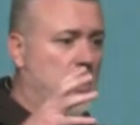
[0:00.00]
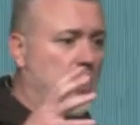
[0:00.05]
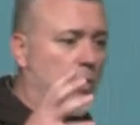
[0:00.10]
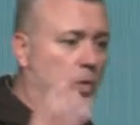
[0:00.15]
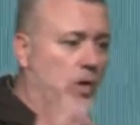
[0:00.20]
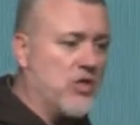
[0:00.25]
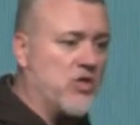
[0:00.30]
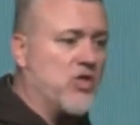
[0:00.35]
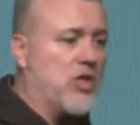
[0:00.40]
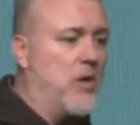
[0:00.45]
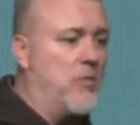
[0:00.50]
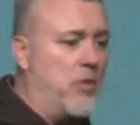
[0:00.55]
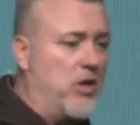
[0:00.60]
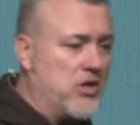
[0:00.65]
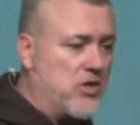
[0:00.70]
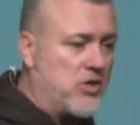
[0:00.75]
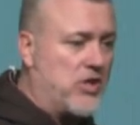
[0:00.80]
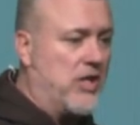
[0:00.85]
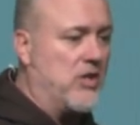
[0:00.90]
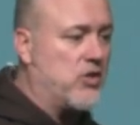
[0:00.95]
When
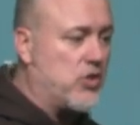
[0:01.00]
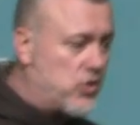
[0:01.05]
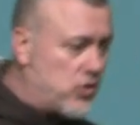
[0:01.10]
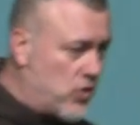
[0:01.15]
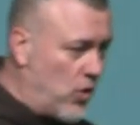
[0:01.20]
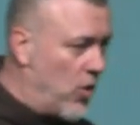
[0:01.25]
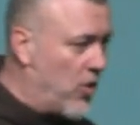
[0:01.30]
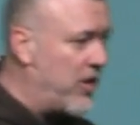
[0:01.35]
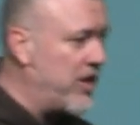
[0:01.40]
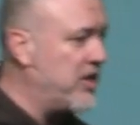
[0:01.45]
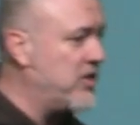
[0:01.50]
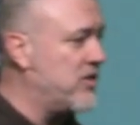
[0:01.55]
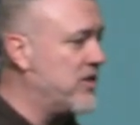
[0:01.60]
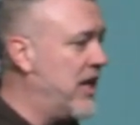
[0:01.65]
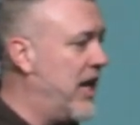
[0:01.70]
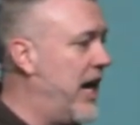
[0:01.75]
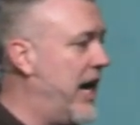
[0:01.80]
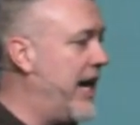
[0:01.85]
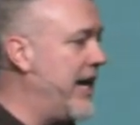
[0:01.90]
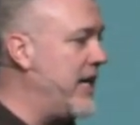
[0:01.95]
someone says
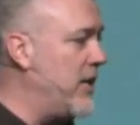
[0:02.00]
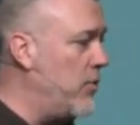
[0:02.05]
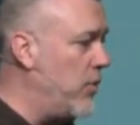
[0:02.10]
Storyside,